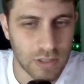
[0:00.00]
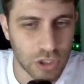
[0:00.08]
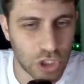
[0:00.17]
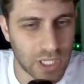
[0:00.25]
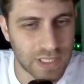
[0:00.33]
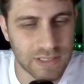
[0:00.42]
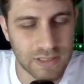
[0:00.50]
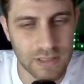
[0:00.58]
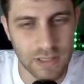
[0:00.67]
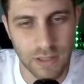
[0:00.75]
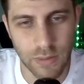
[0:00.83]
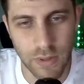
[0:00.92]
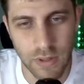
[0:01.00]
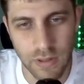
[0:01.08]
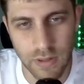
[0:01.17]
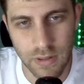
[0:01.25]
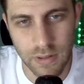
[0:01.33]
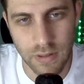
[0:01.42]
just
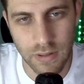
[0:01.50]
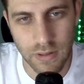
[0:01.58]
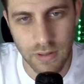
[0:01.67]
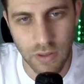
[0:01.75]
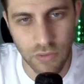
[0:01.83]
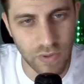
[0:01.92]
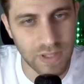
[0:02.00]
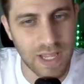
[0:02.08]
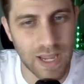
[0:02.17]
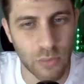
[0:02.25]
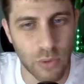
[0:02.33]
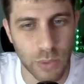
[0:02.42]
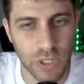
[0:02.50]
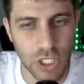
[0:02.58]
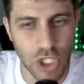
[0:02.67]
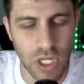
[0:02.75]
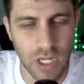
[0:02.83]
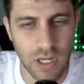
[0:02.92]
3-time
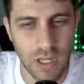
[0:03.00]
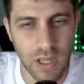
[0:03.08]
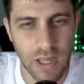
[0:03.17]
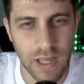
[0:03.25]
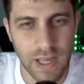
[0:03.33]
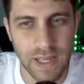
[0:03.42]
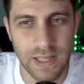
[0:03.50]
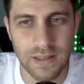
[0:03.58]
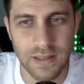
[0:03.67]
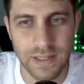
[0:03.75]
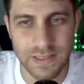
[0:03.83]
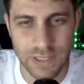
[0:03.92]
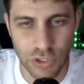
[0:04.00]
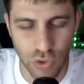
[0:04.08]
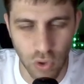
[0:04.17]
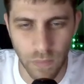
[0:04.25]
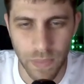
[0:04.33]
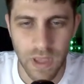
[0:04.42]
repetition, and it's a
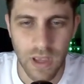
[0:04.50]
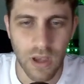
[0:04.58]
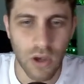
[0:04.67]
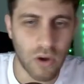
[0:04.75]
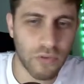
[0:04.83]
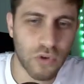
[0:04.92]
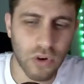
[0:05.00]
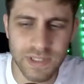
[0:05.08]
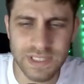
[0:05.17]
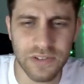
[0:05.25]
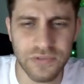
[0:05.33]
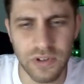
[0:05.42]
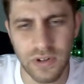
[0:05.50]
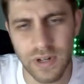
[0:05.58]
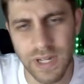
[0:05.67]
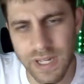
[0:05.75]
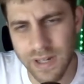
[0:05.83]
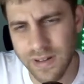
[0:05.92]
draw. Of course, after
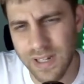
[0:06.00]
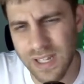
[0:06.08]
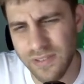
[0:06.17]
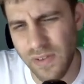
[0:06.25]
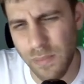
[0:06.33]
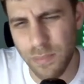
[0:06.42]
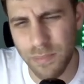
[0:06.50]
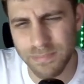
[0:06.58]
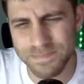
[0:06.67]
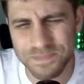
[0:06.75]
here, if I'm,